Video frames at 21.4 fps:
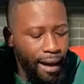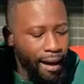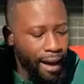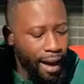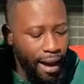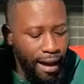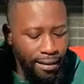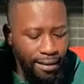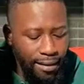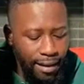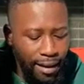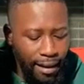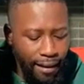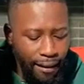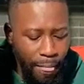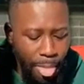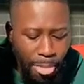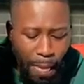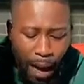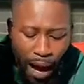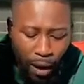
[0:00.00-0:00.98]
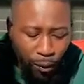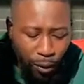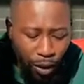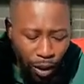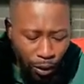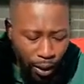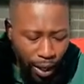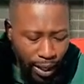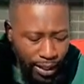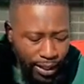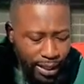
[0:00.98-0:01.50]
And I want to
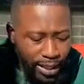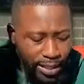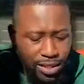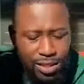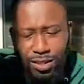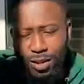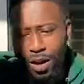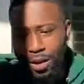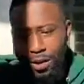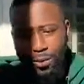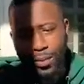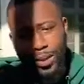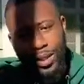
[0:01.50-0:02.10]
go ahead and get started with